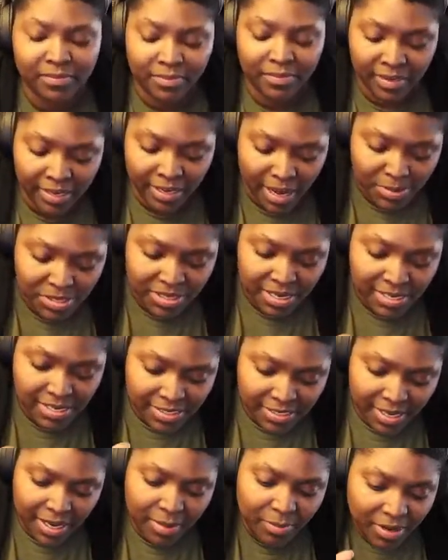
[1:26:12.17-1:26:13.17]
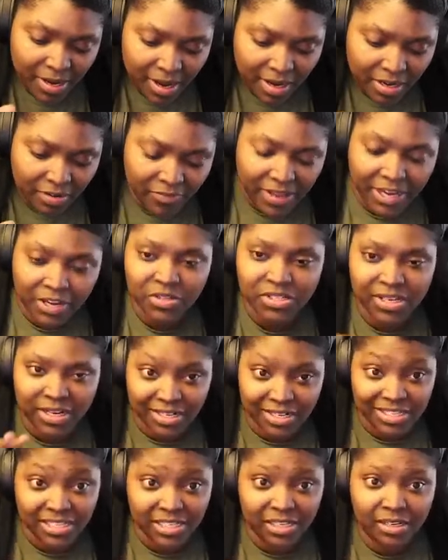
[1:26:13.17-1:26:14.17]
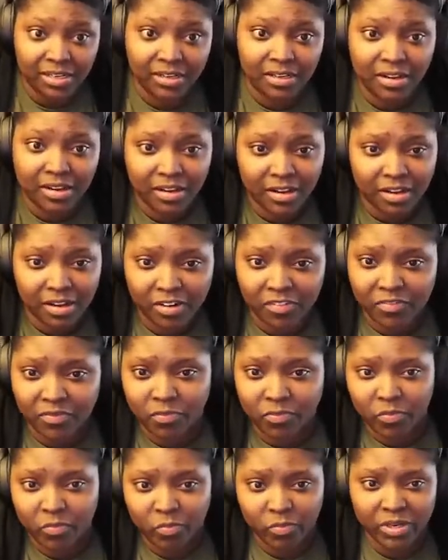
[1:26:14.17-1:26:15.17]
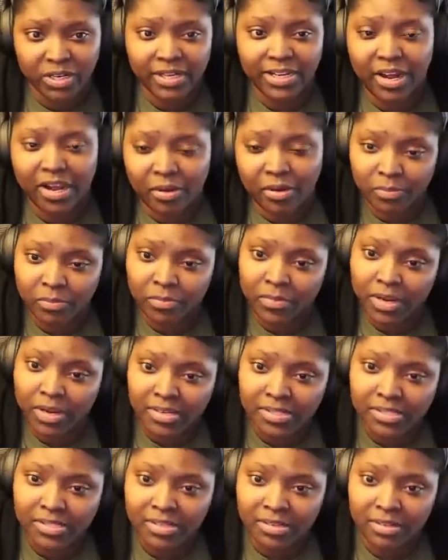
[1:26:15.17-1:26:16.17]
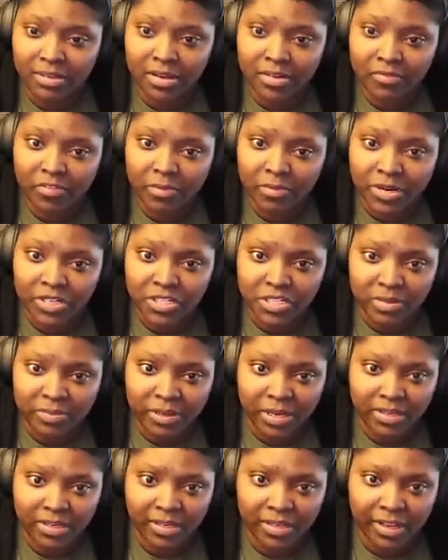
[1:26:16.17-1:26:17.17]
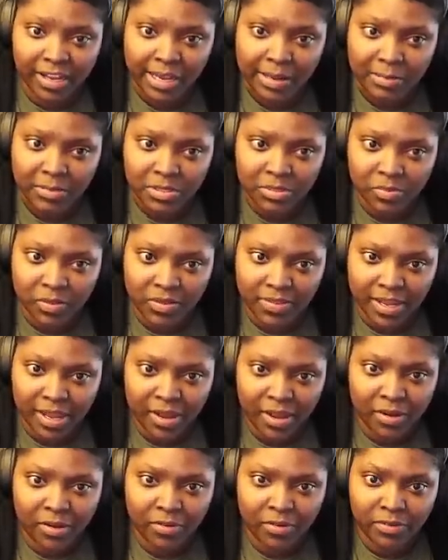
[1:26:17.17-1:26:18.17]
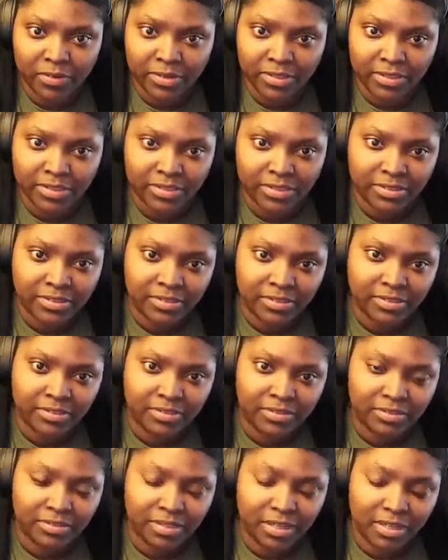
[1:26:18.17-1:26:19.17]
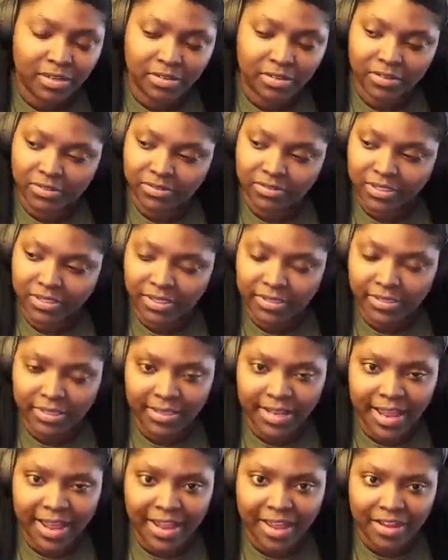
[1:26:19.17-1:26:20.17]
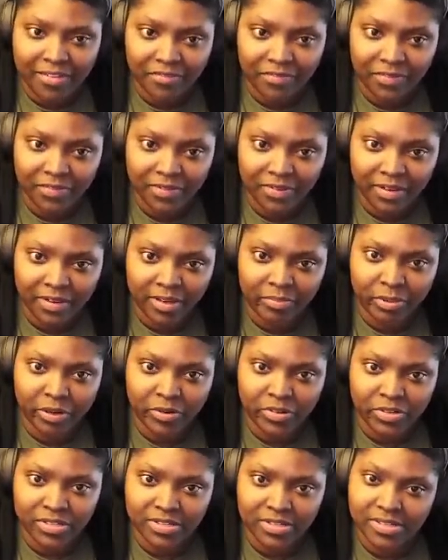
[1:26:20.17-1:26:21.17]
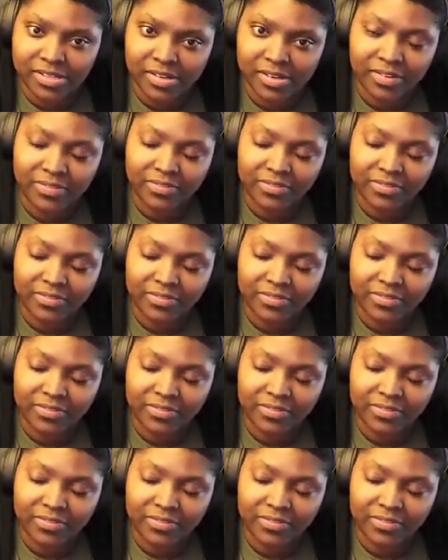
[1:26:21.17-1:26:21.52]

capture that same kind of, like you said, intent of putting out constant information about the games without, I don't know, the live in-person stuff.